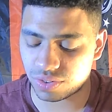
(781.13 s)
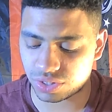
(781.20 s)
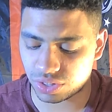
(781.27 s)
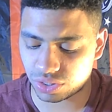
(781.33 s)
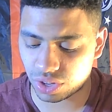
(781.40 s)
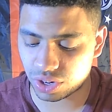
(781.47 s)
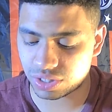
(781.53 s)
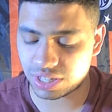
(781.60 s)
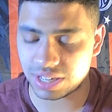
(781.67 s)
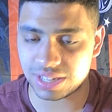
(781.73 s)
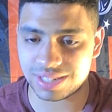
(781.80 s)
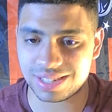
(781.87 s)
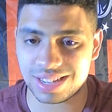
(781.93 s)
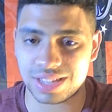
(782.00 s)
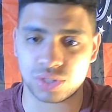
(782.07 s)
and 13
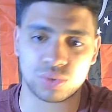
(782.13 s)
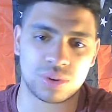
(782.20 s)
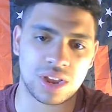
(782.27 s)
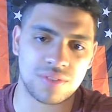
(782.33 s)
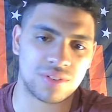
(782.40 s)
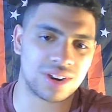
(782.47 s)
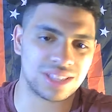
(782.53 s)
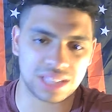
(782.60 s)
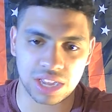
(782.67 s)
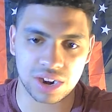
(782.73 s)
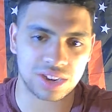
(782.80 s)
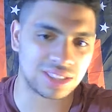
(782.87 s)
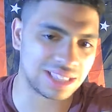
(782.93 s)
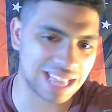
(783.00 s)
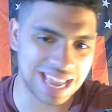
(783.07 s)
assists whenever in there
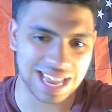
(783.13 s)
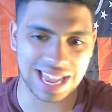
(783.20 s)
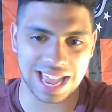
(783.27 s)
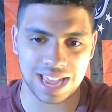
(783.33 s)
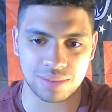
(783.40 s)
in late game